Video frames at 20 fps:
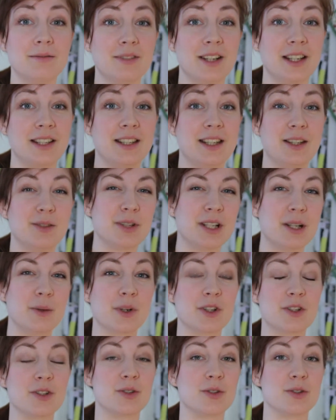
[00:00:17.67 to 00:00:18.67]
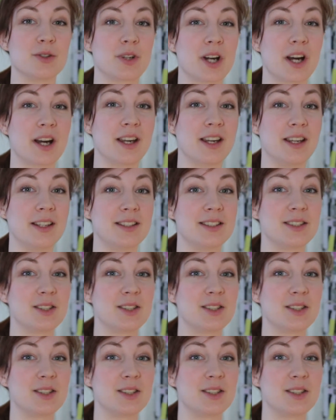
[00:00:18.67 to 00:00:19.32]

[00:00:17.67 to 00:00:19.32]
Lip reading: and he really wanted to try it,